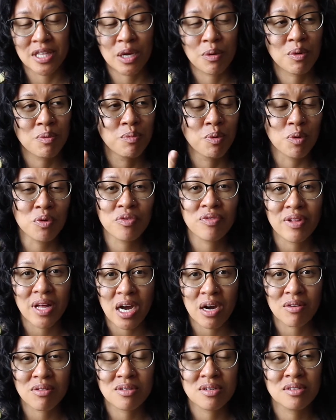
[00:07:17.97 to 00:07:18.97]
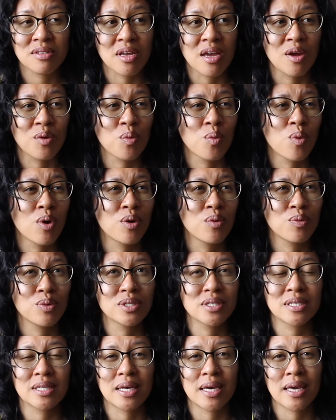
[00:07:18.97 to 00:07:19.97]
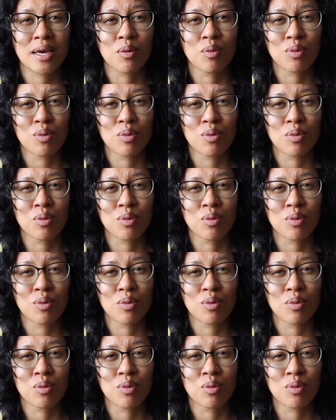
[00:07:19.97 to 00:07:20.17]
They were both flowers and one was like